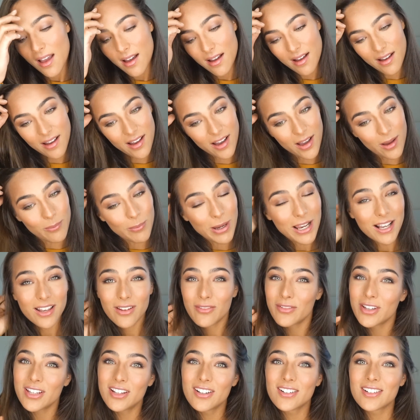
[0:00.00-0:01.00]
I
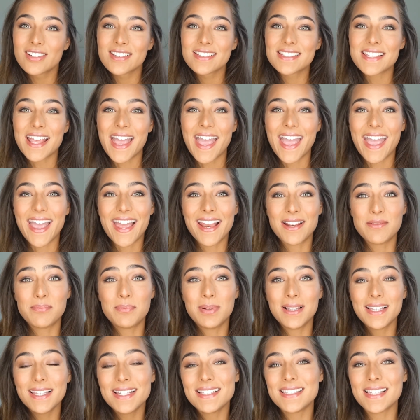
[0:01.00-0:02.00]
love you girls, and
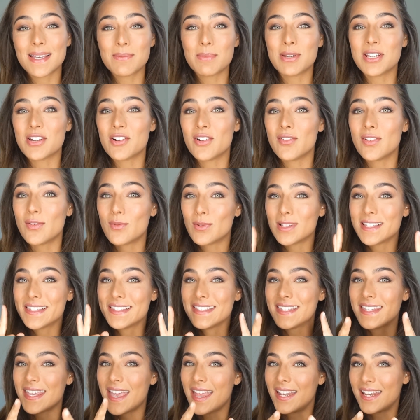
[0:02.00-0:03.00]
please let me know if you want to
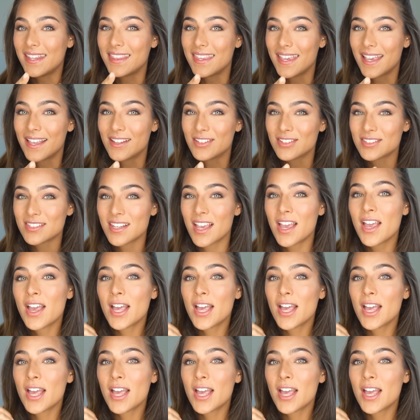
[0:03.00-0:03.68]
see anything else.